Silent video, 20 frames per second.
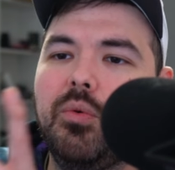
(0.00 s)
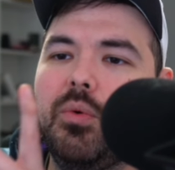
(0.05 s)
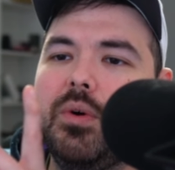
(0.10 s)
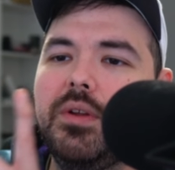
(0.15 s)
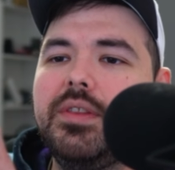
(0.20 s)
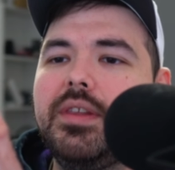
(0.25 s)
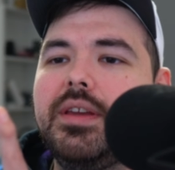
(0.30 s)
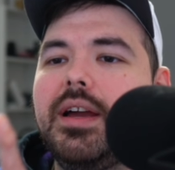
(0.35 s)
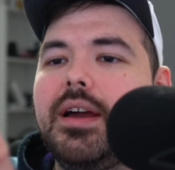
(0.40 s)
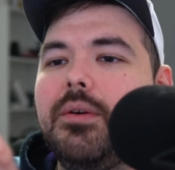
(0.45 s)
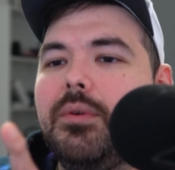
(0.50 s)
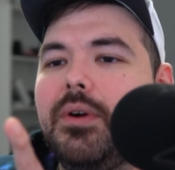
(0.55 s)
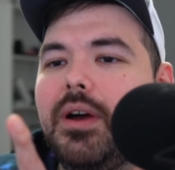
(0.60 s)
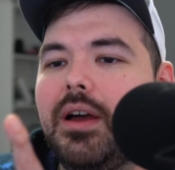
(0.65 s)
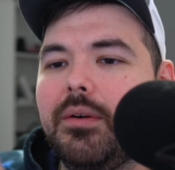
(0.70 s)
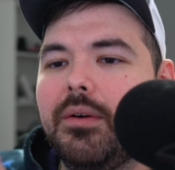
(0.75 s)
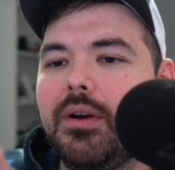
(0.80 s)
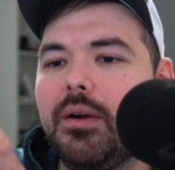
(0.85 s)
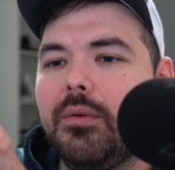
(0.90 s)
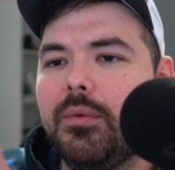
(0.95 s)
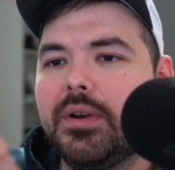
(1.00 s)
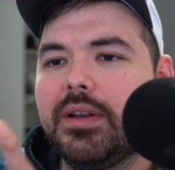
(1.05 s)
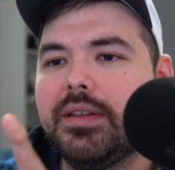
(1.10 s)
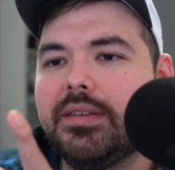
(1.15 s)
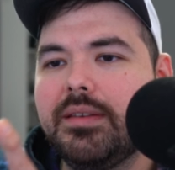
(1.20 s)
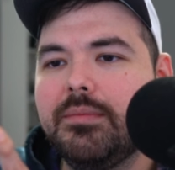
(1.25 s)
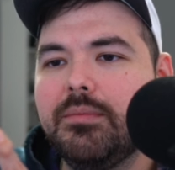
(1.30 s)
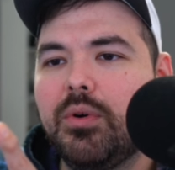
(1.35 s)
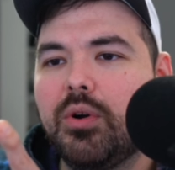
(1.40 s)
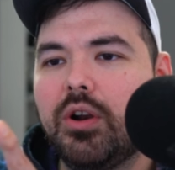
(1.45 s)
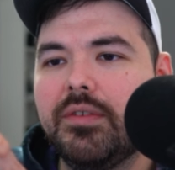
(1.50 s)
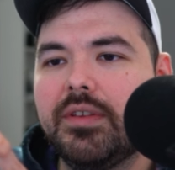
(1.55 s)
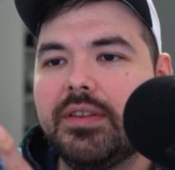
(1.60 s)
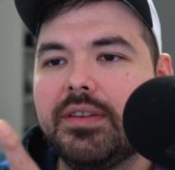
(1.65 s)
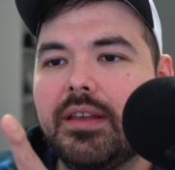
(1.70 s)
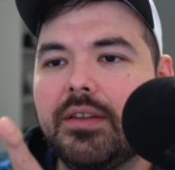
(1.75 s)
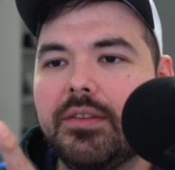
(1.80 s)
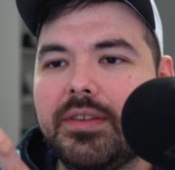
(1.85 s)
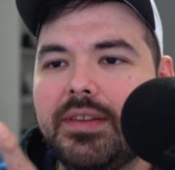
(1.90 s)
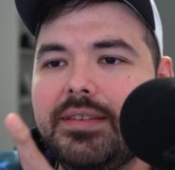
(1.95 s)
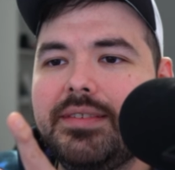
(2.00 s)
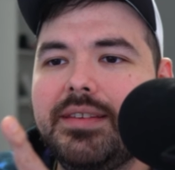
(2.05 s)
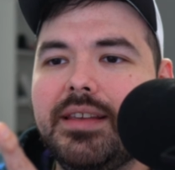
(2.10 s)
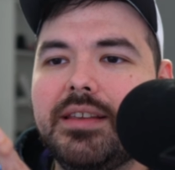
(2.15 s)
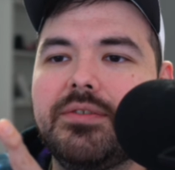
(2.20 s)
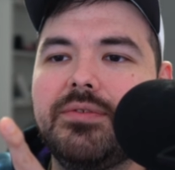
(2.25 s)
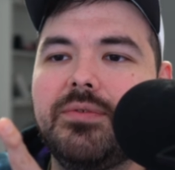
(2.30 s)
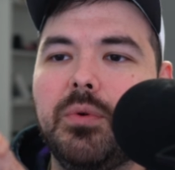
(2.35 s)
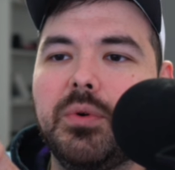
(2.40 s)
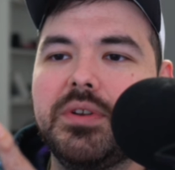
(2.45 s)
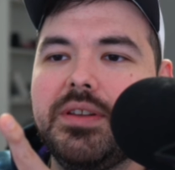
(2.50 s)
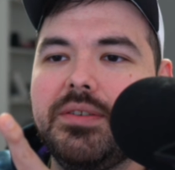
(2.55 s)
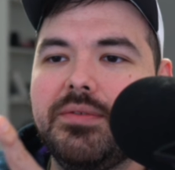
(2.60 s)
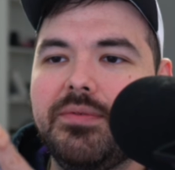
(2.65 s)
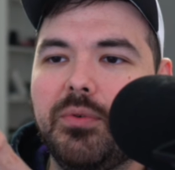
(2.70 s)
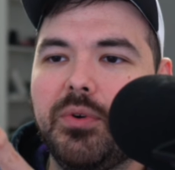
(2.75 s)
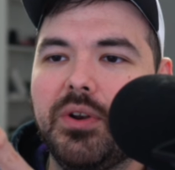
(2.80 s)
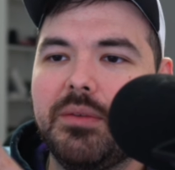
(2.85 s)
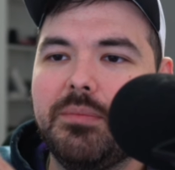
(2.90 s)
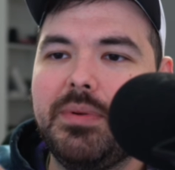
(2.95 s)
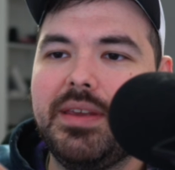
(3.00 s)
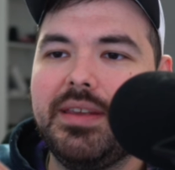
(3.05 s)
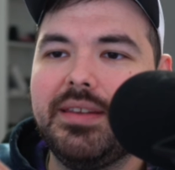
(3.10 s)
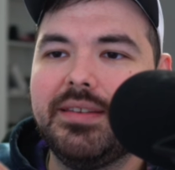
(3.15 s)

one thing I want to see more of is how this says 1440p